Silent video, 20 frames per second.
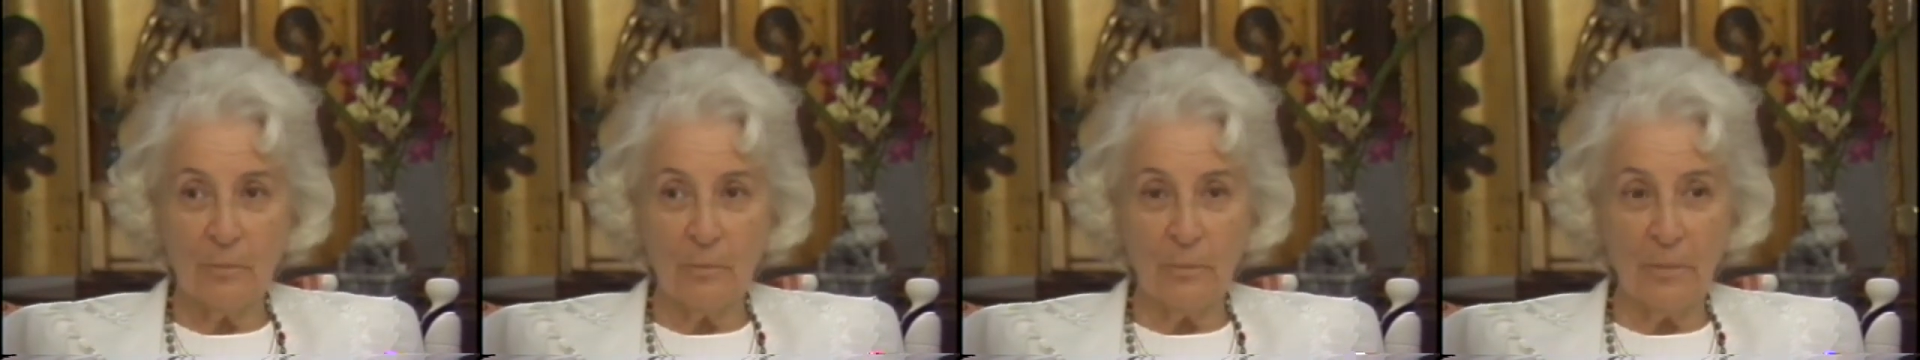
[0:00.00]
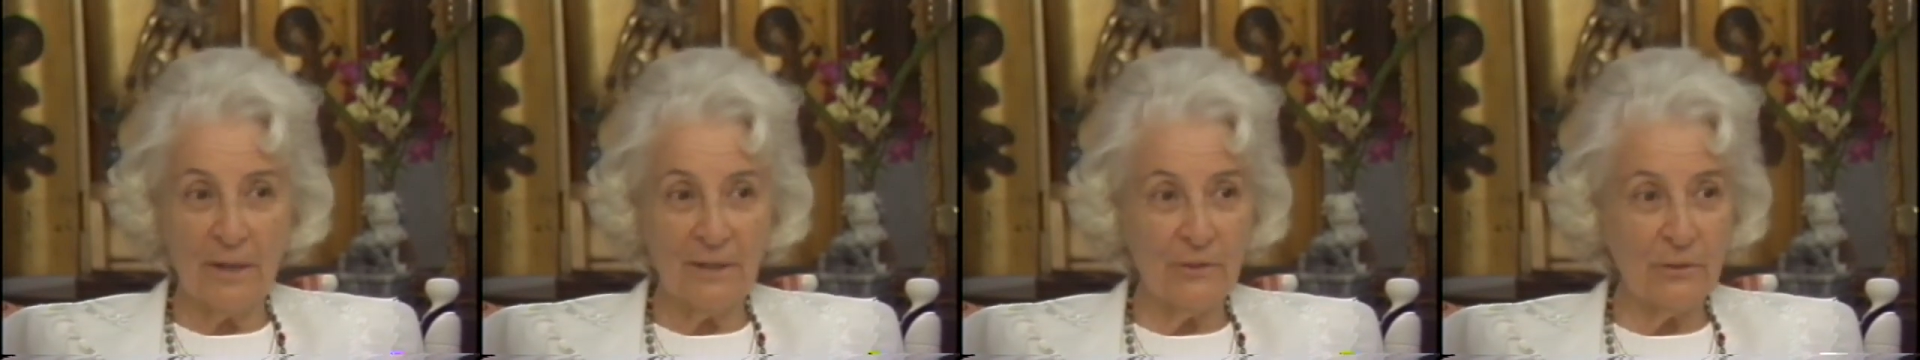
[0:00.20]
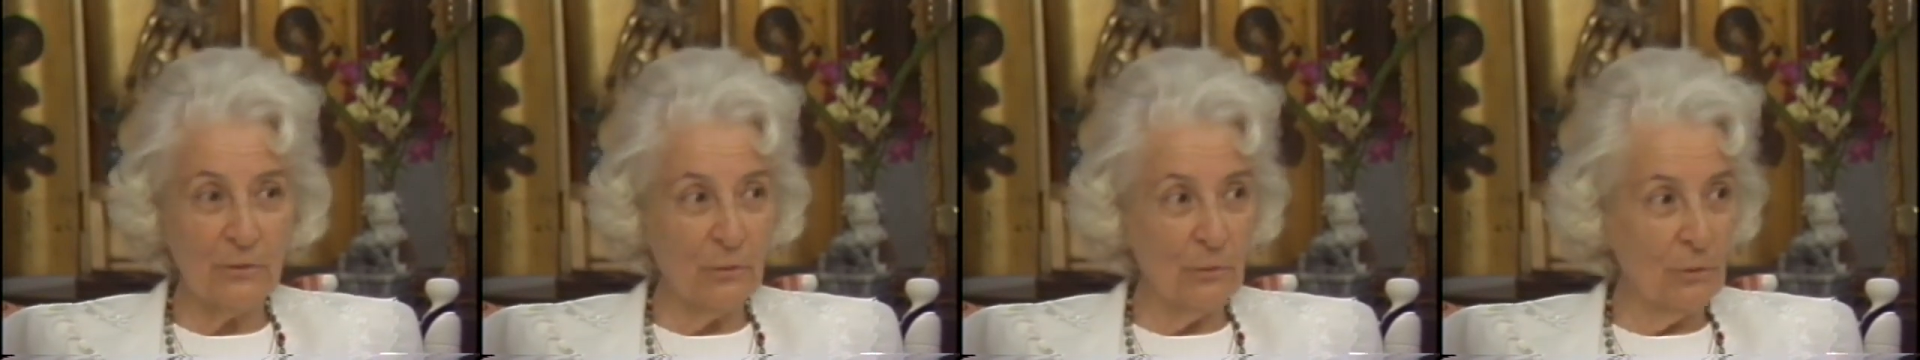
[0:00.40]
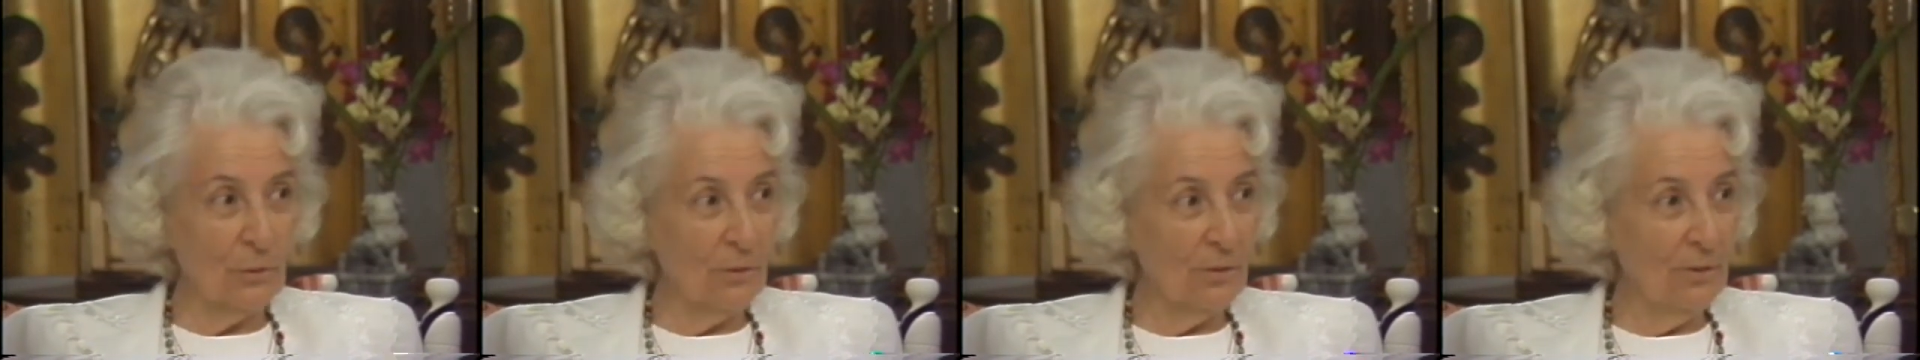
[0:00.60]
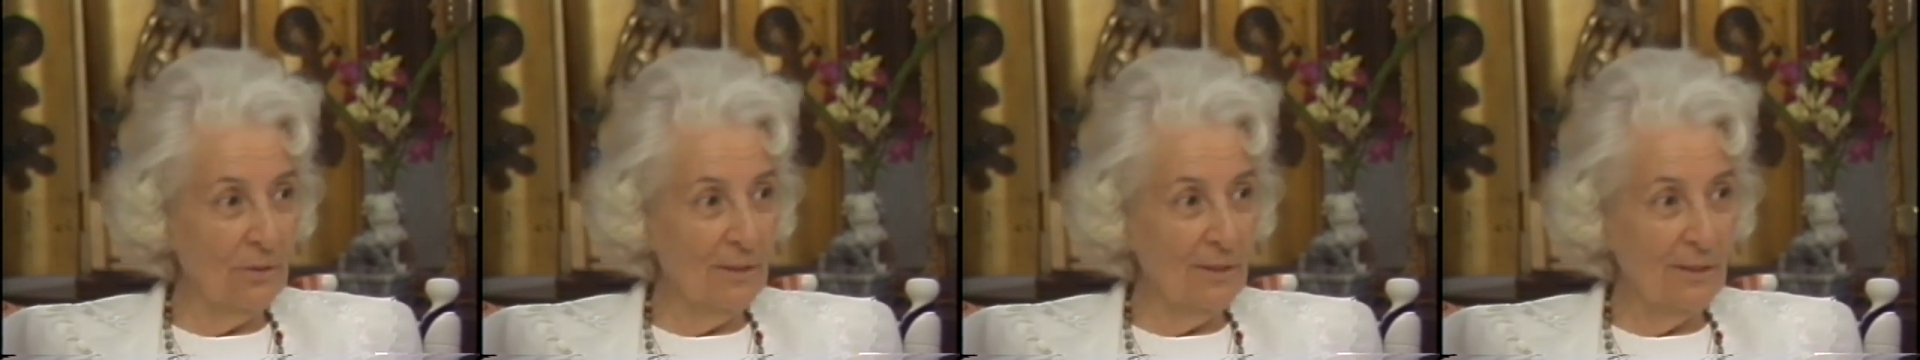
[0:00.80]
but you
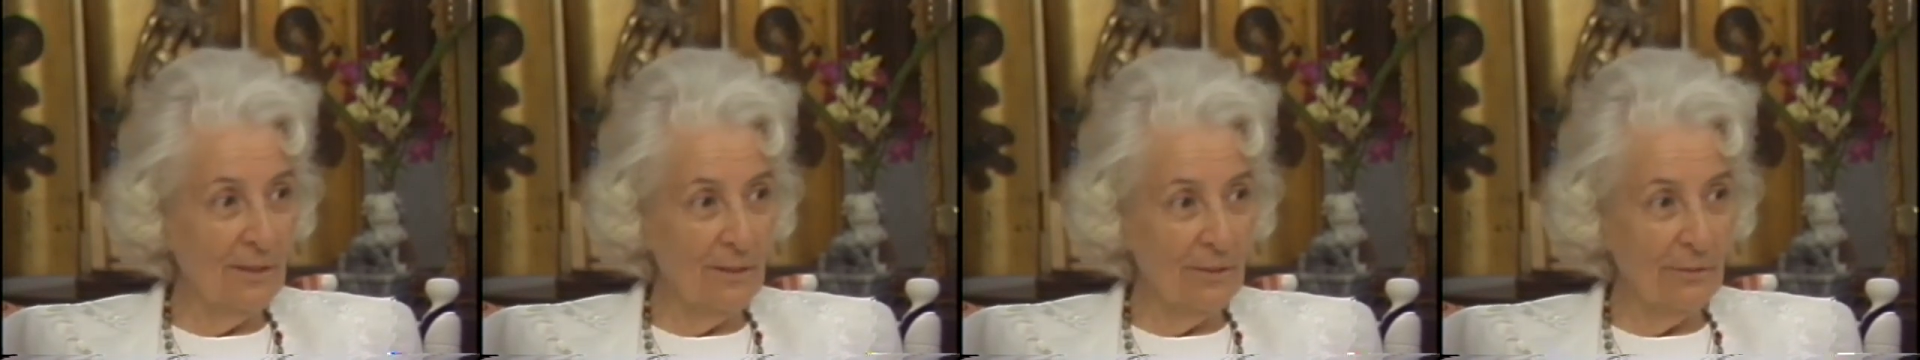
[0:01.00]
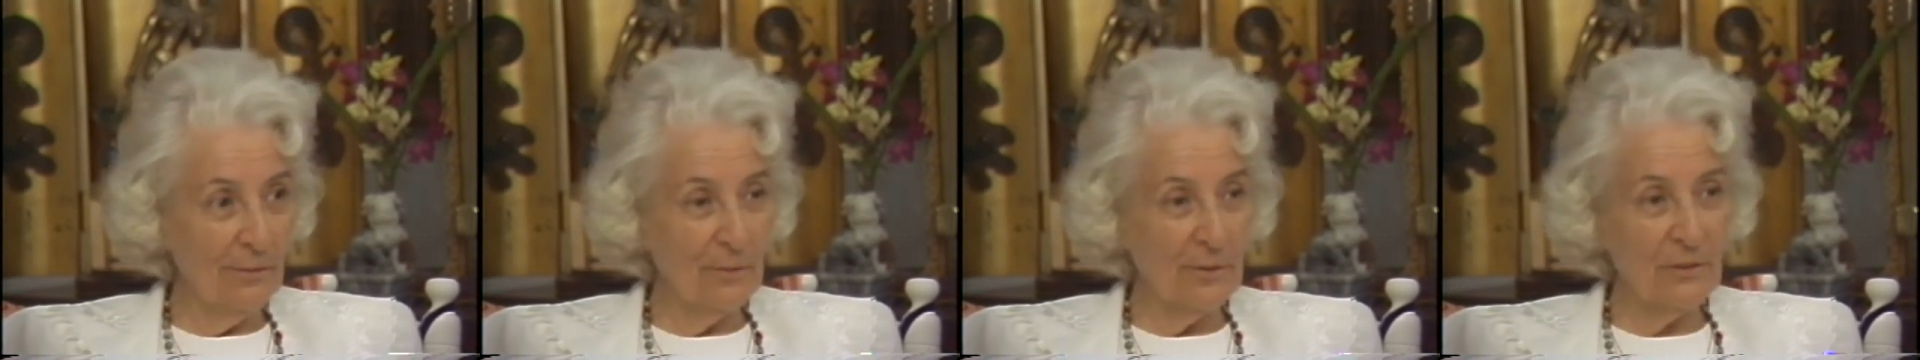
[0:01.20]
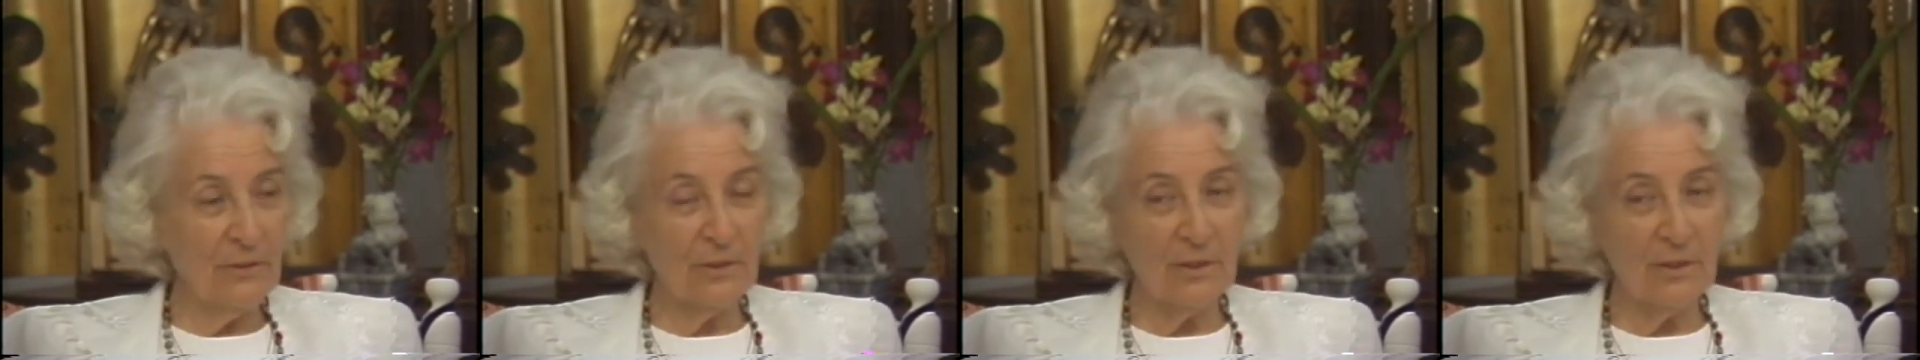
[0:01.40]
don't live with